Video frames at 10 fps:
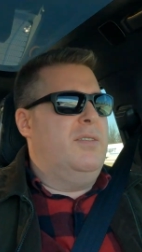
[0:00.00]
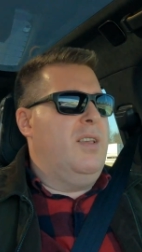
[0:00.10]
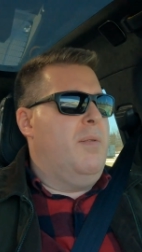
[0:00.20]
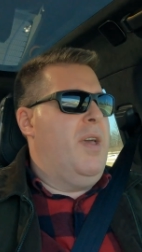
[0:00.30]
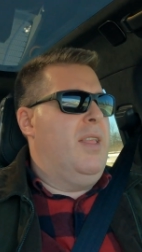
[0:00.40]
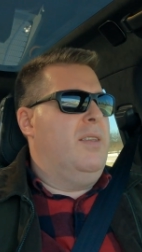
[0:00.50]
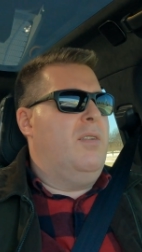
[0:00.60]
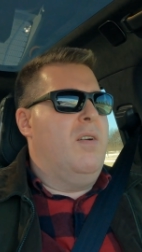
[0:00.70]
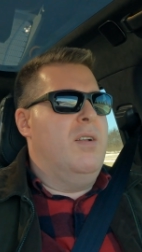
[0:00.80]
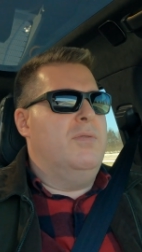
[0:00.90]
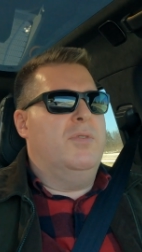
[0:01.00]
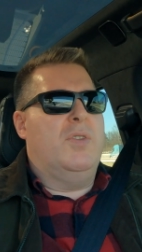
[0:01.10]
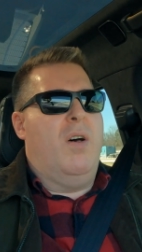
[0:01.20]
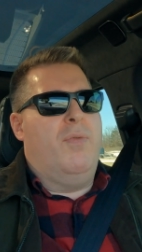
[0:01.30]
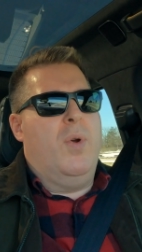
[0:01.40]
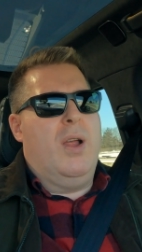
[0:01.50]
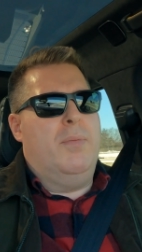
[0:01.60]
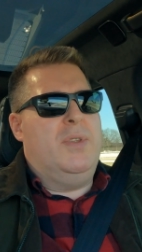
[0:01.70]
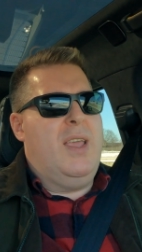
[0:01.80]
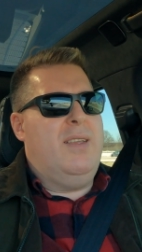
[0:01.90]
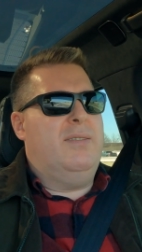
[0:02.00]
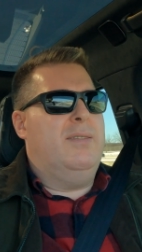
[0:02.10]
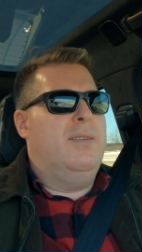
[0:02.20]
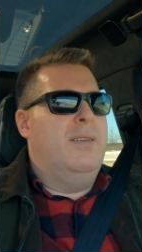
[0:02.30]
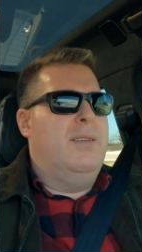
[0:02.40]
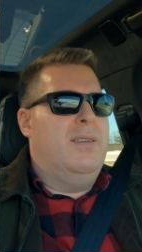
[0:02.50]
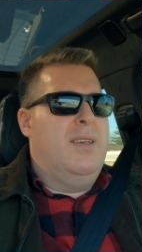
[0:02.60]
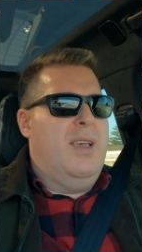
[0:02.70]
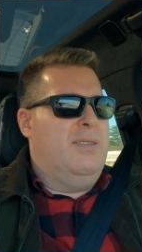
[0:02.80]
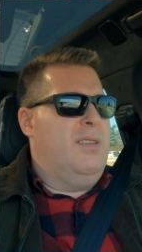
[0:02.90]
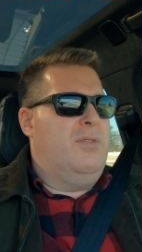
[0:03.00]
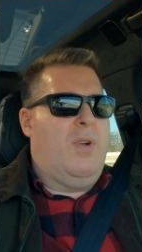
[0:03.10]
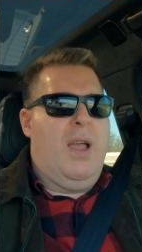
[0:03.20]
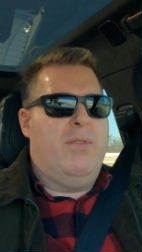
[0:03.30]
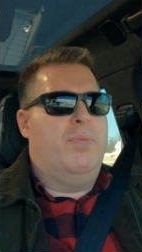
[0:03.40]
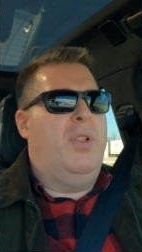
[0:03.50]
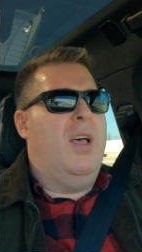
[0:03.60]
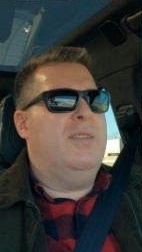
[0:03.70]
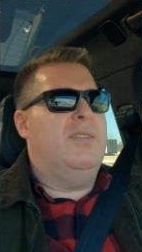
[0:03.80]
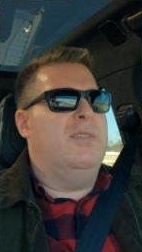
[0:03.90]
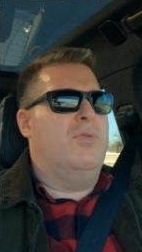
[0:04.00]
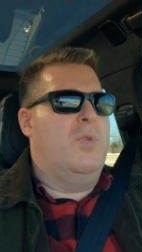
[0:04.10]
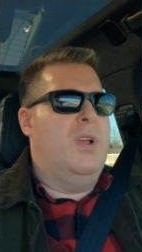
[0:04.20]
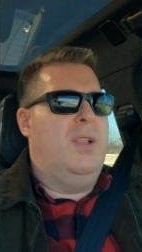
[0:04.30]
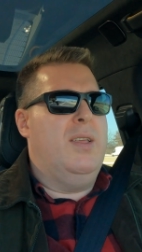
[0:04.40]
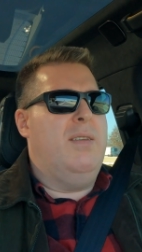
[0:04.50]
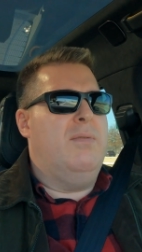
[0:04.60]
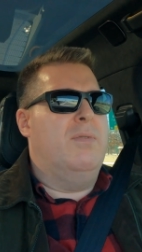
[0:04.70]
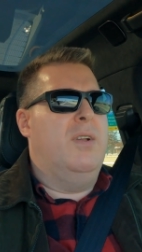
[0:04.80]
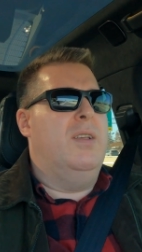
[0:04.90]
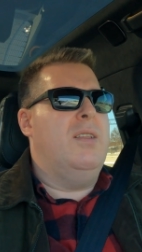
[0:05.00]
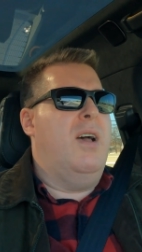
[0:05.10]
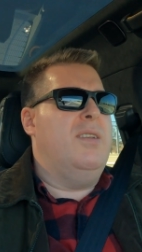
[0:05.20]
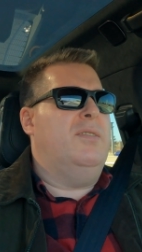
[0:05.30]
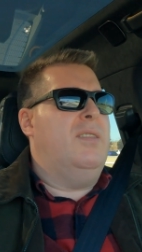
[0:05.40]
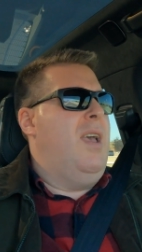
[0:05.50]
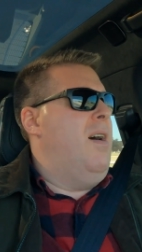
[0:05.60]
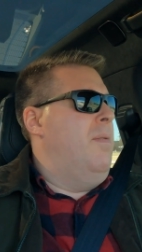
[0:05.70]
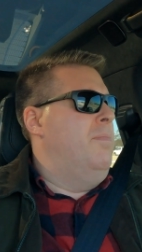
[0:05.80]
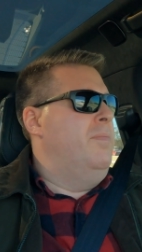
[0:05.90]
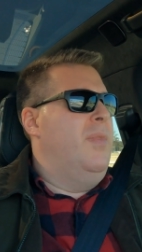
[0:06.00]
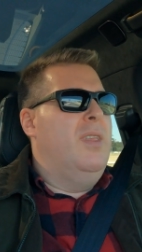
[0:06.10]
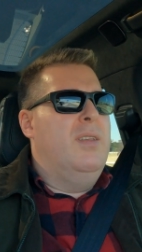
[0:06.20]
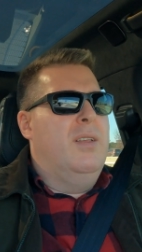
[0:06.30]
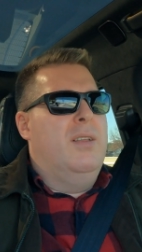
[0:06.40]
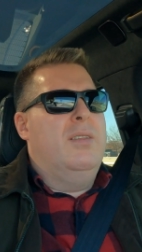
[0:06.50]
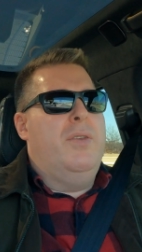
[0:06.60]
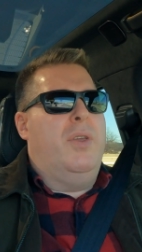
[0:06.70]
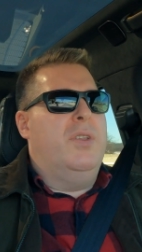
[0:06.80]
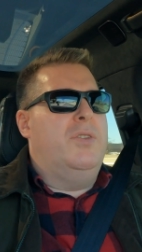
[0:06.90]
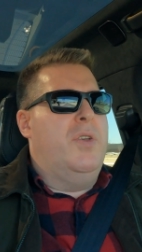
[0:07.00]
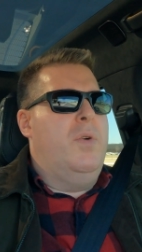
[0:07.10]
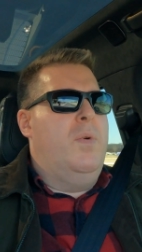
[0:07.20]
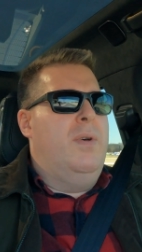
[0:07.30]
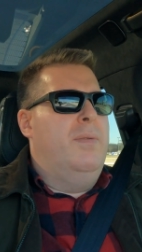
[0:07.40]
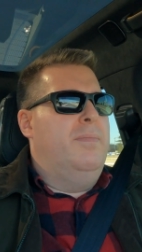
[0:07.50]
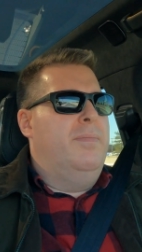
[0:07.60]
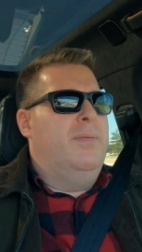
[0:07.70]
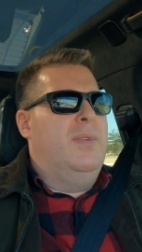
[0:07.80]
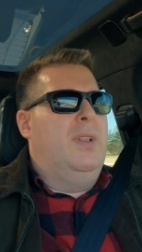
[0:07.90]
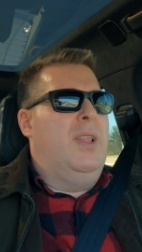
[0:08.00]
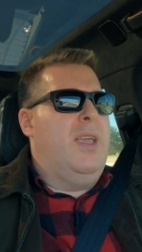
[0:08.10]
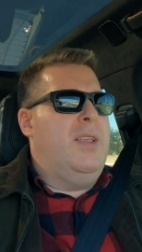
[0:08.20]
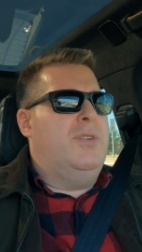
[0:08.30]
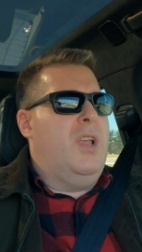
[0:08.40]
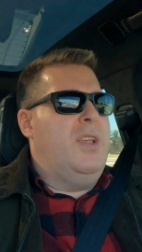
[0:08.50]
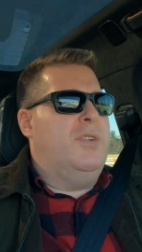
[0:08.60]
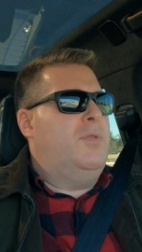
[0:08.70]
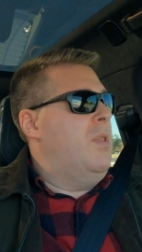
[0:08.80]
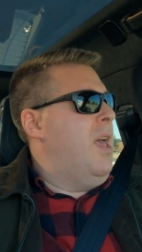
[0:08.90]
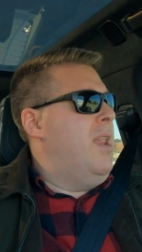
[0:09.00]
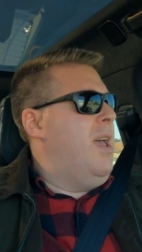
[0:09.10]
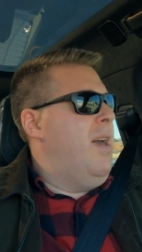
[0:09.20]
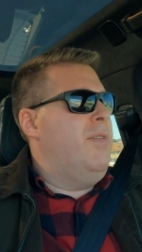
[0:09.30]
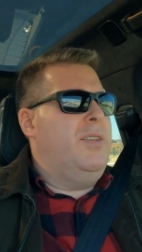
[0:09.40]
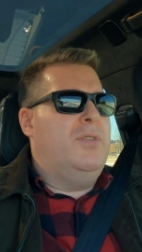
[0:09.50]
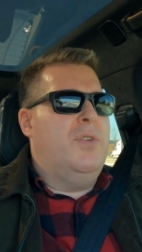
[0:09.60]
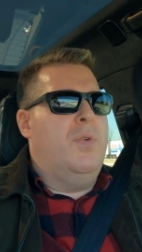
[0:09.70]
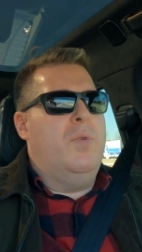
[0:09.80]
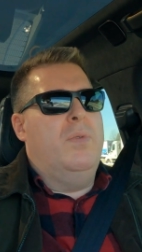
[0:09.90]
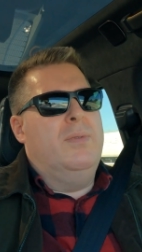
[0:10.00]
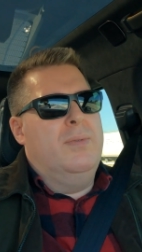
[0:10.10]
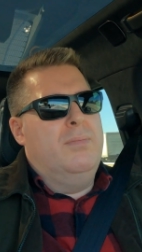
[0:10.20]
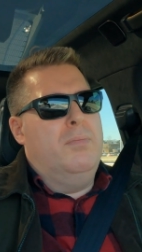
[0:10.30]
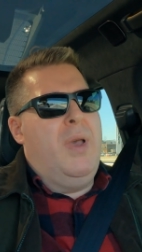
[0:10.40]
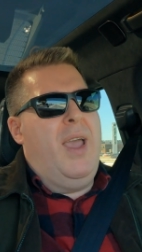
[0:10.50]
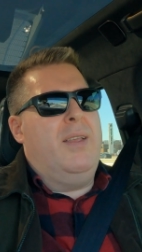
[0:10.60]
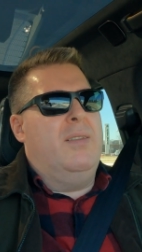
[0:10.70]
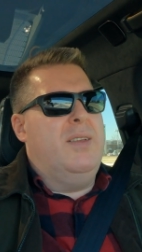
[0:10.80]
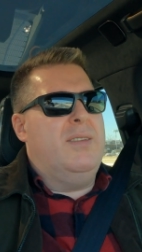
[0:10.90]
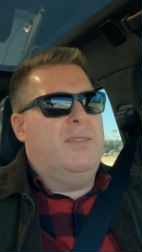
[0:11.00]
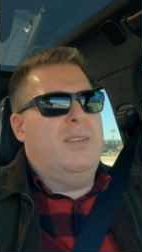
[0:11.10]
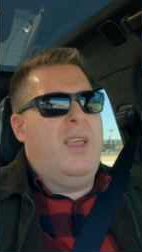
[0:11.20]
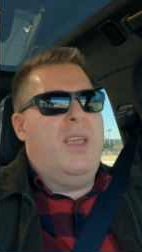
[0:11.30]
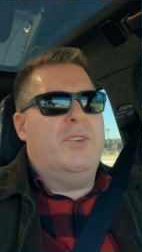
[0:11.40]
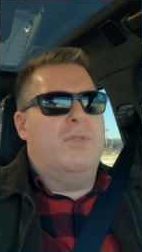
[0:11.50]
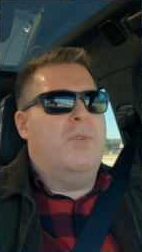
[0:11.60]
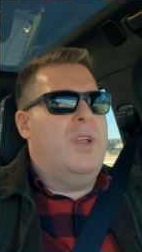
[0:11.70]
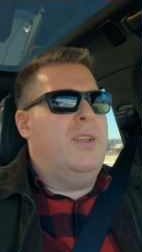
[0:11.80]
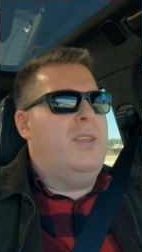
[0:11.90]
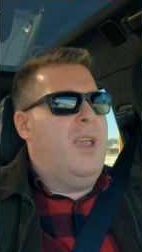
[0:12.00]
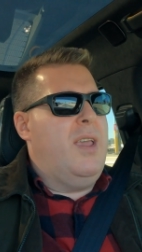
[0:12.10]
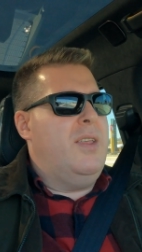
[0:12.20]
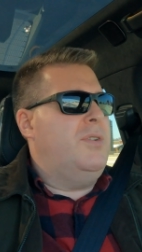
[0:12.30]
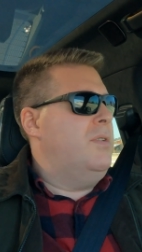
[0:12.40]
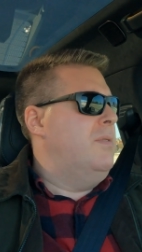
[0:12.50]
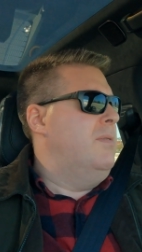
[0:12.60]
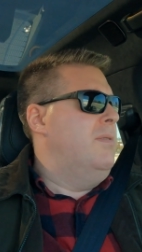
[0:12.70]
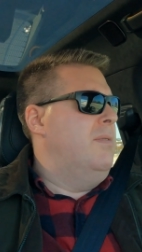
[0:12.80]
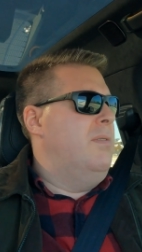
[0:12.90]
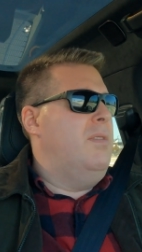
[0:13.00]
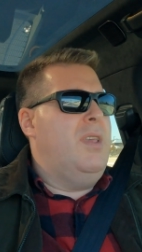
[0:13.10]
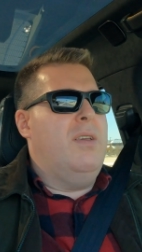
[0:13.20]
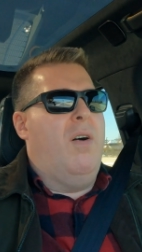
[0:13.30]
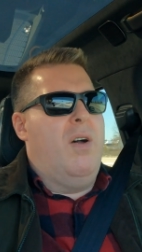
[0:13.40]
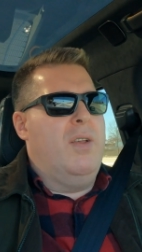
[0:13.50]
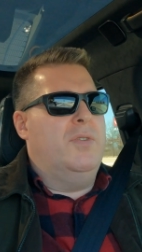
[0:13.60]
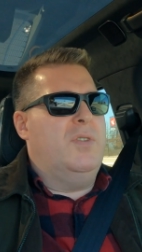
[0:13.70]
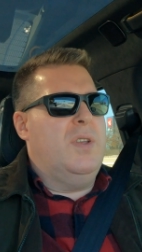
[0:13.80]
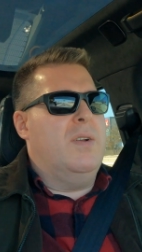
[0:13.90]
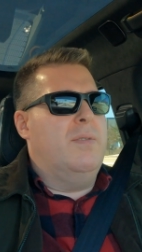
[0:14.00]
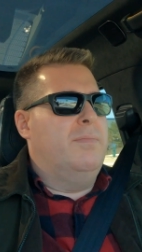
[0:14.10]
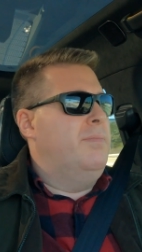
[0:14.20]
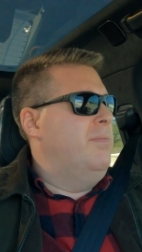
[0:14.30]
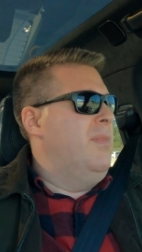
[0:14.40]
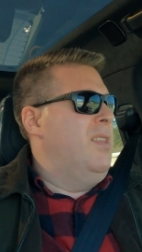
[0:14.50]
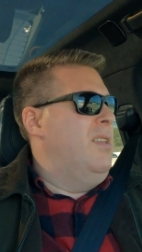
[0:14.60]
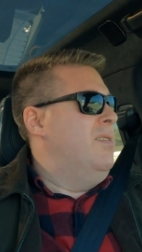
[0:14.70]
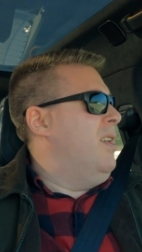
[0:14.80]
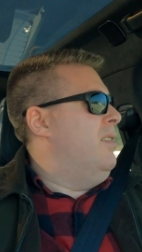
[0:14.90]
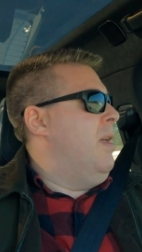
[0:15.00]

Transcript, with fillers: nice thing about the current software updates is that Driver Plus is really, really nice now you can do lane changes without having to manually disengage and re-engage the auto steer. So